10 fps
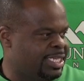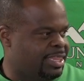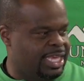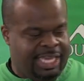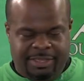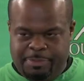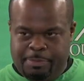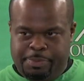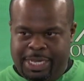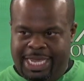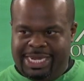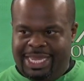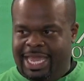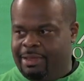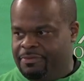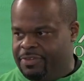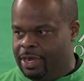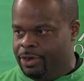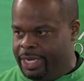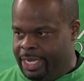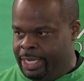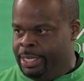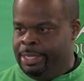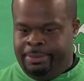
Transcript: I think he's been playing the game very,